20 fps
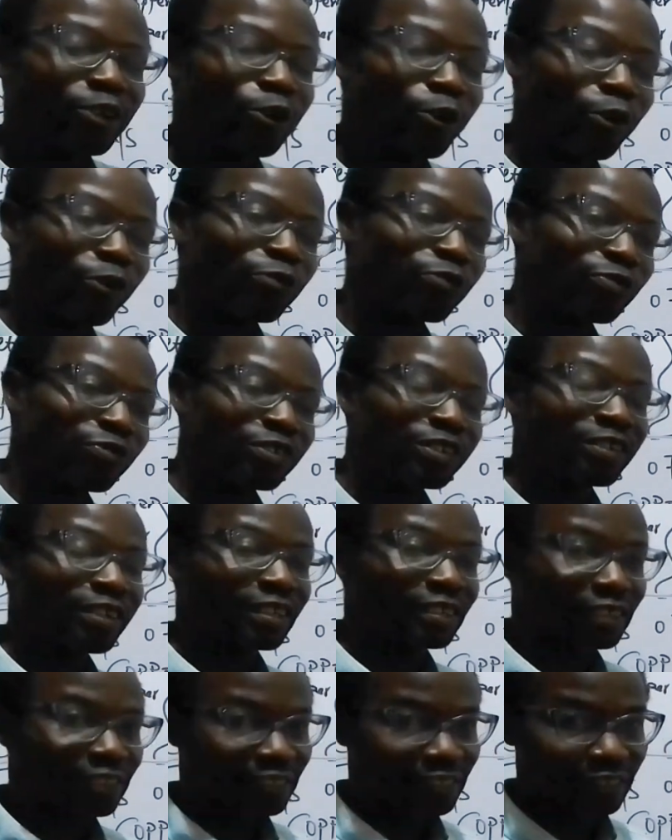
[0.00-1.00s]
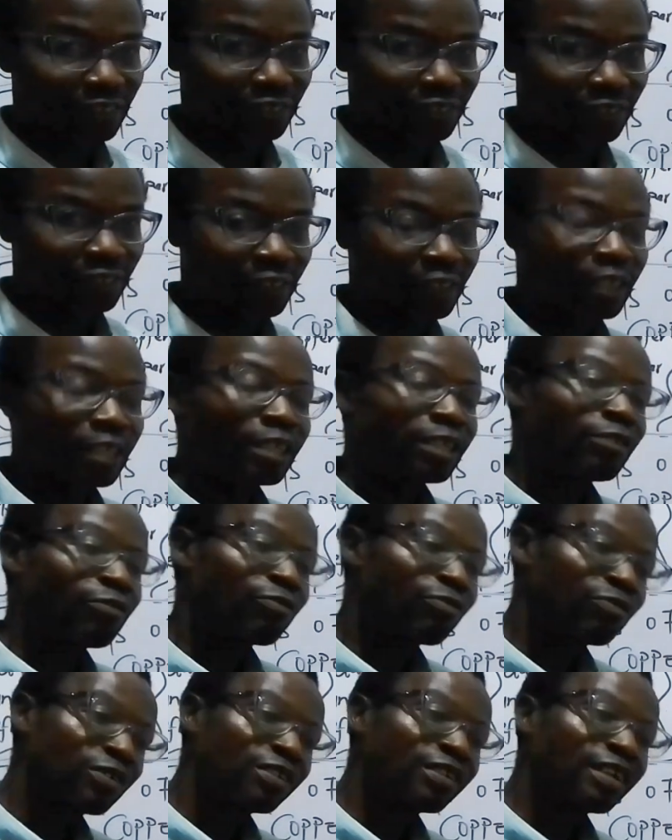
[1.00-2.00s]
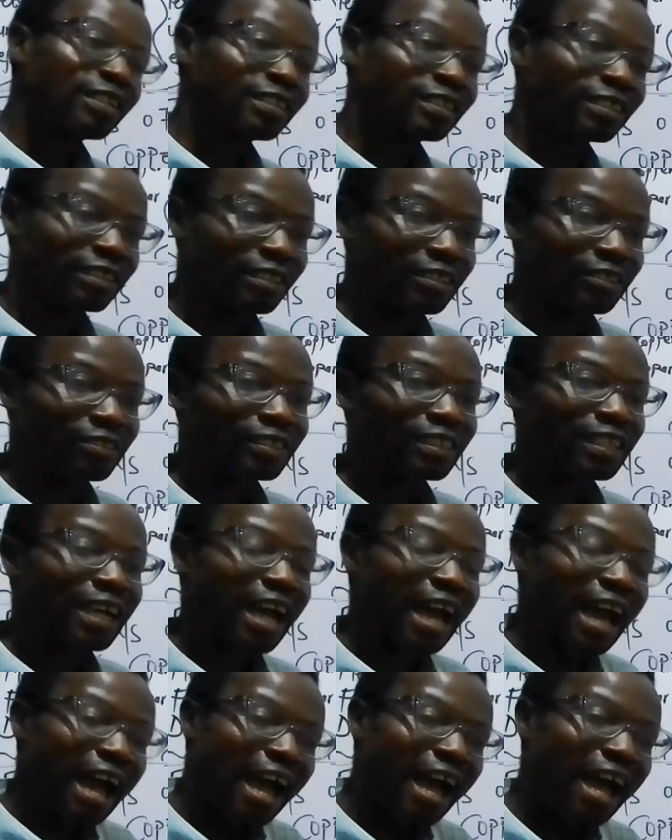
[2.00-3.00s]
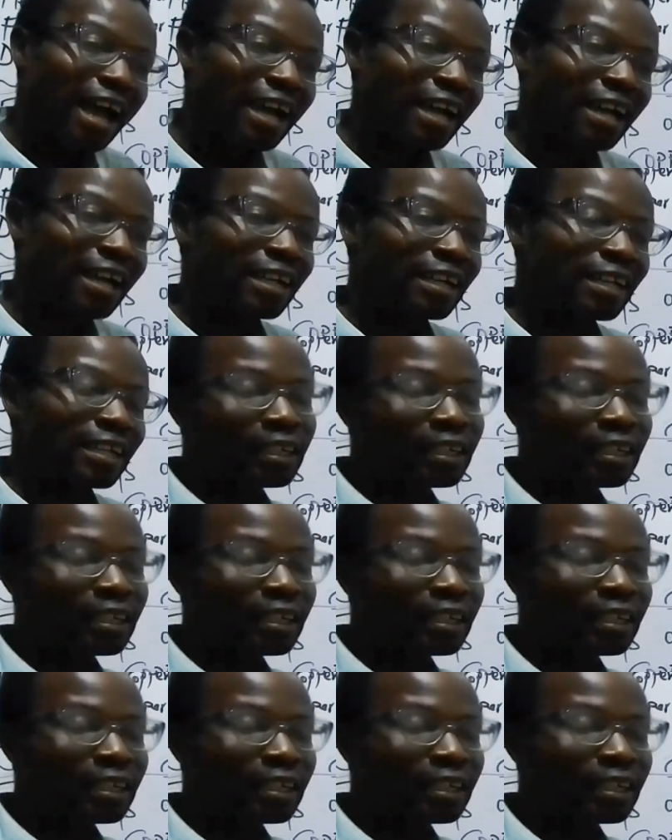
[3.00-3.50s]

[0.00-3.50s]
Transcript: of free radicals. Free radicals are